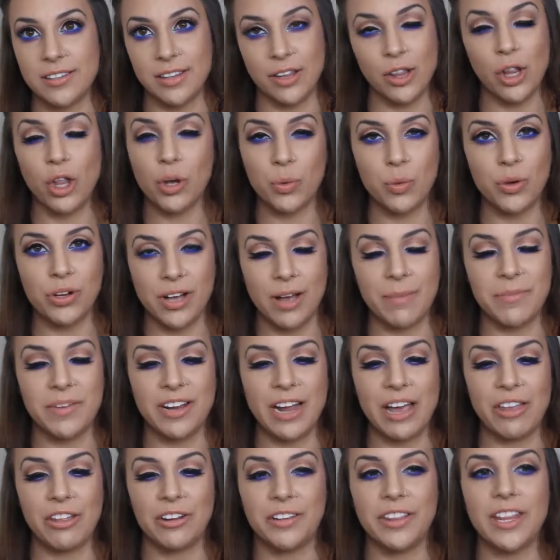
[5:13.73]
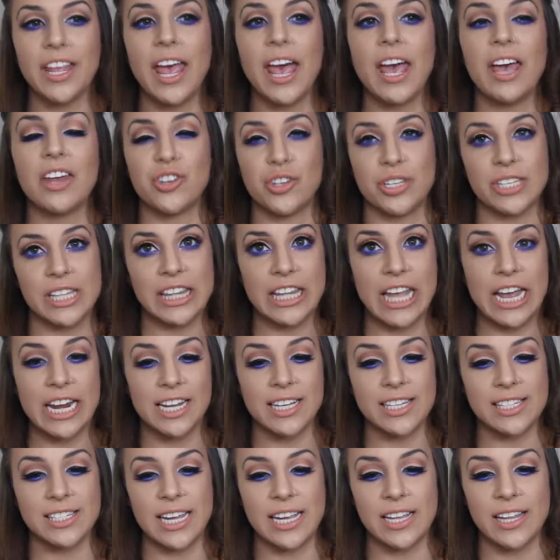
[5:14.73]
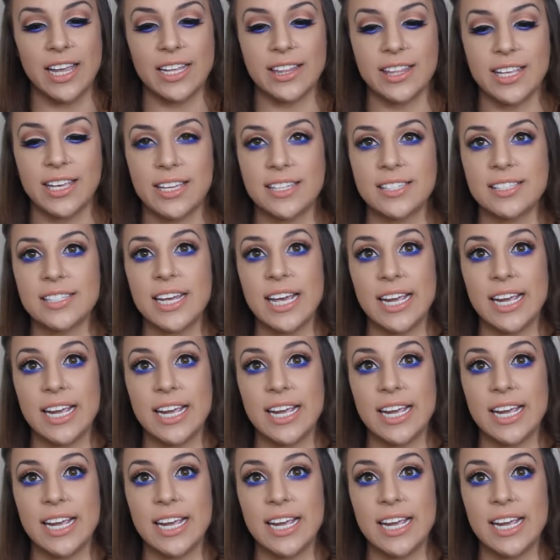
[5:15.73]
the look will come together. The end, just let it stay like this.